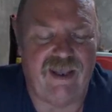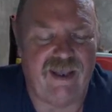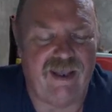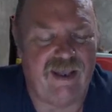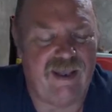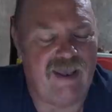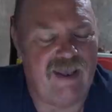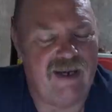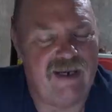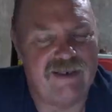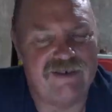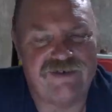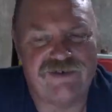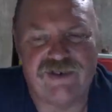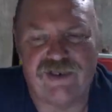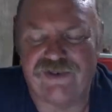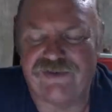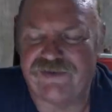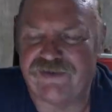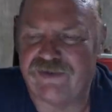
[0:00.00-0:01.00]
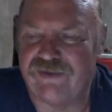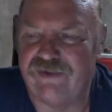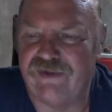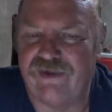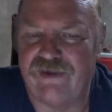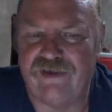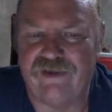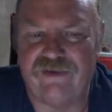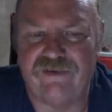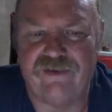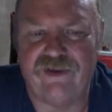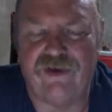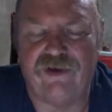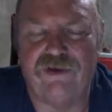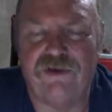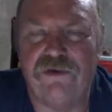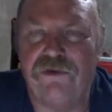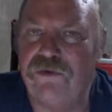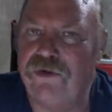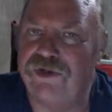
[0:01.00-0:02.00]
And it's just the
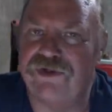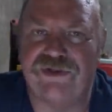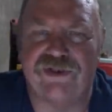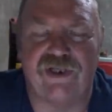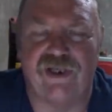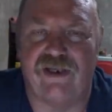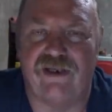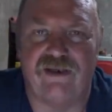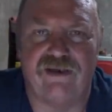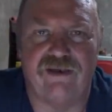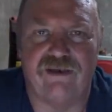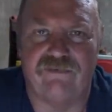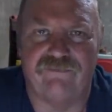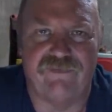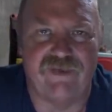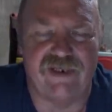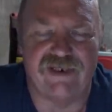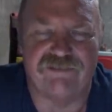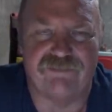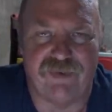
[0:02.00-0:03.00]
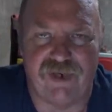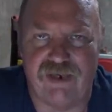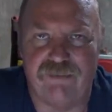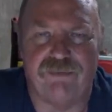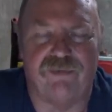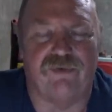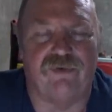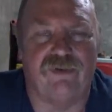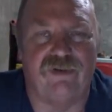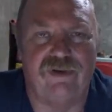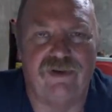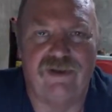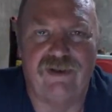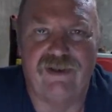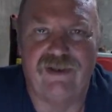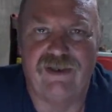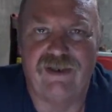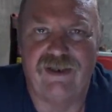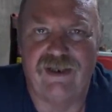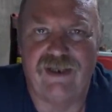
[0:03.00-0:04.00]
lunacy of these people
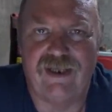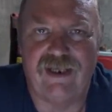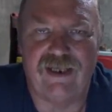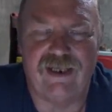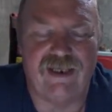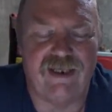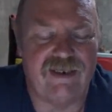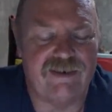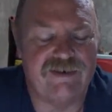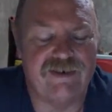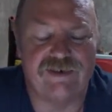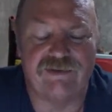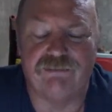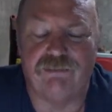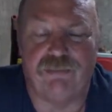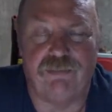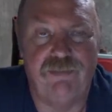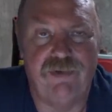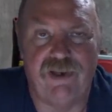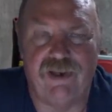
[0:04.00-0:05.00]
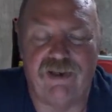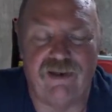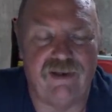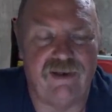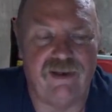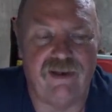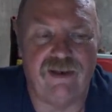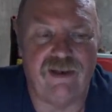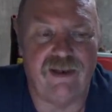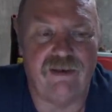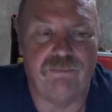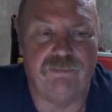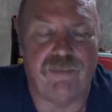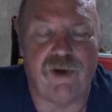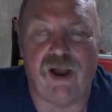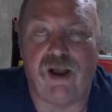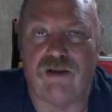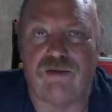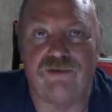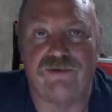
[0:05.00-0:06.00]
it just it
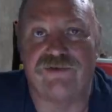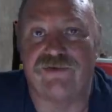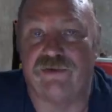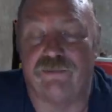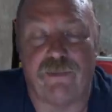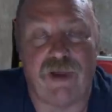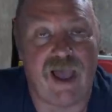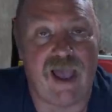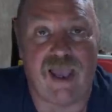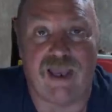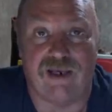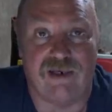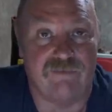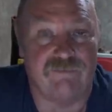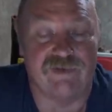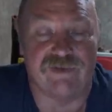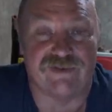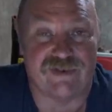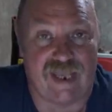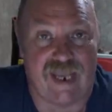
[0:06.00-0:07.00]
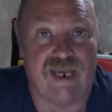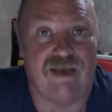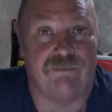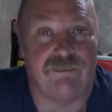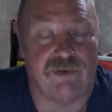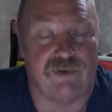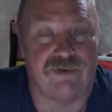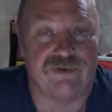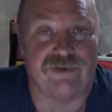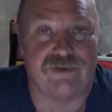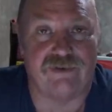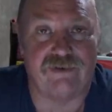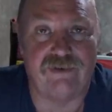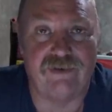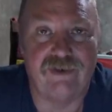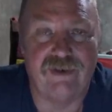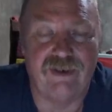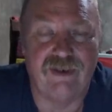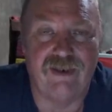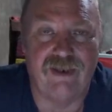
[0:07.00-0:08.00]
boggles the mind of a sane person,
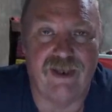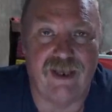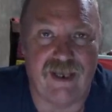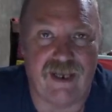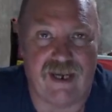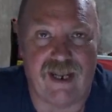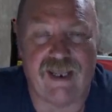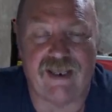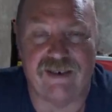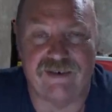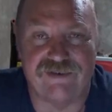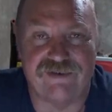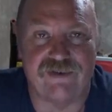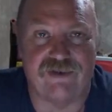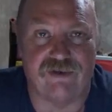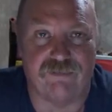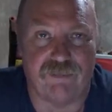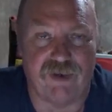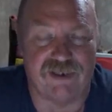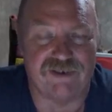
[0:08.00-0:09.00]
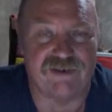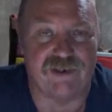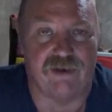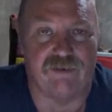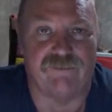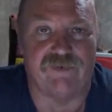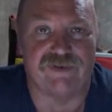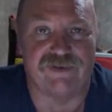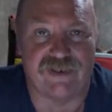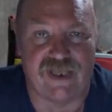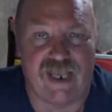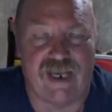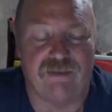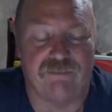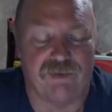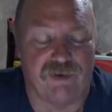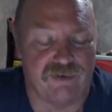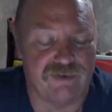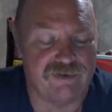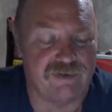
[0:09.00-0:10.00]
and I consider myself a sane
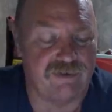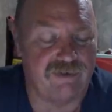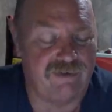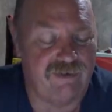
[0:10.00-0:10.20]
person.